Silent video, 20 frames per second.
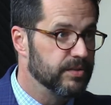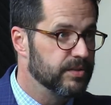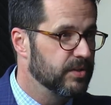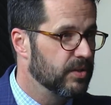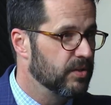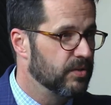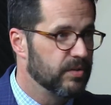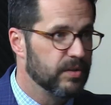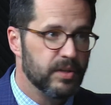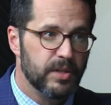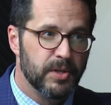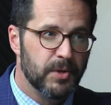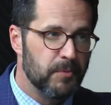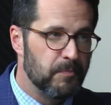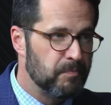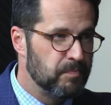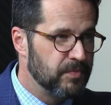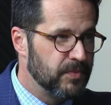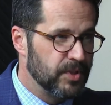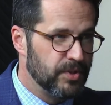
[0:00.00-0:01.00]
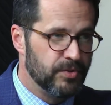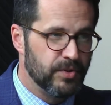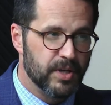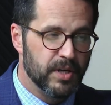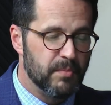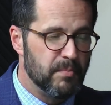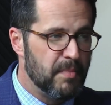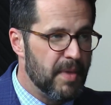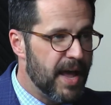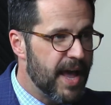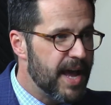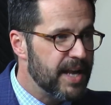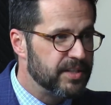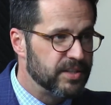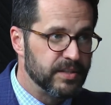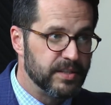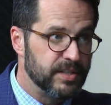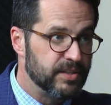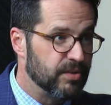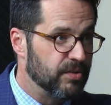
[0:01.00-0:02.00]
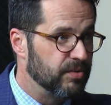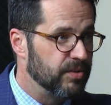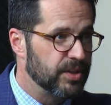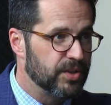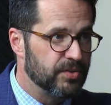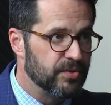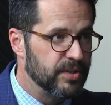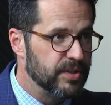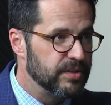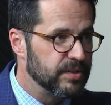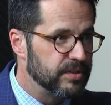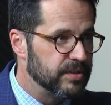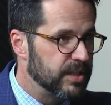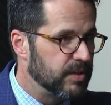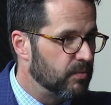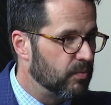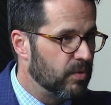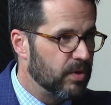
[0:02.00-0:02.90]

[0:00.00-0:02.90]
So you can imagine these early Christians saying,